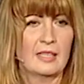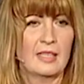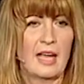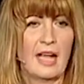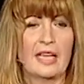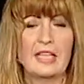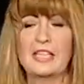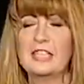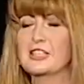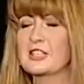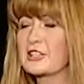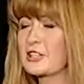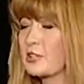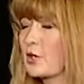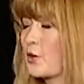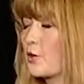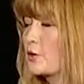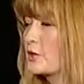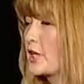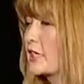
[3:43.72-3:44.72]
And he
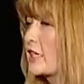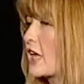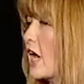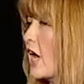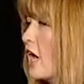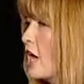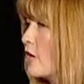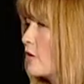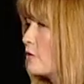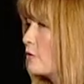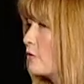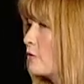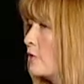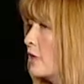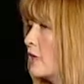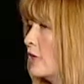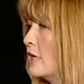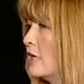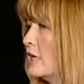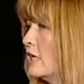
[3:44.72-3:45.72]
saw that how
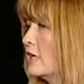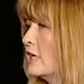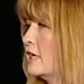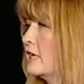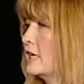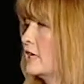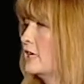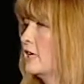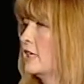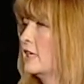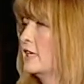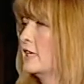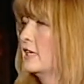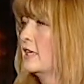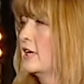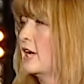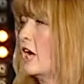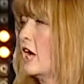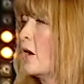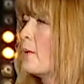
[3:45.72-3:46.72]

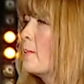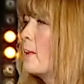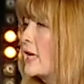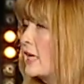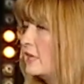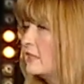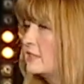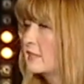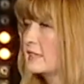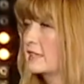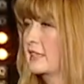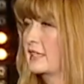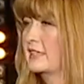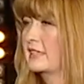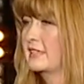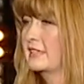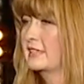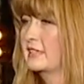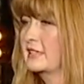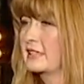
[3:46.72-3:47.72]

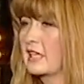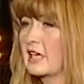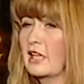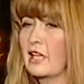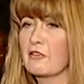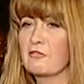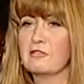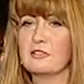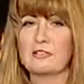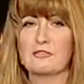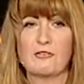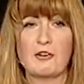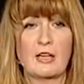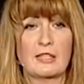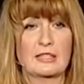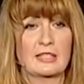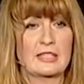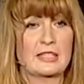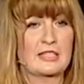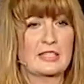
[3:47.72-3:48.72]
amazing this elephant
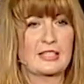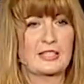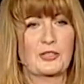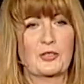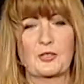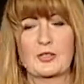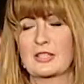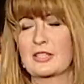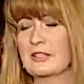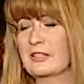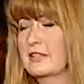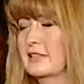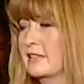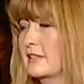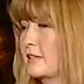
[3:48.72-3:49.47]
was in the circus.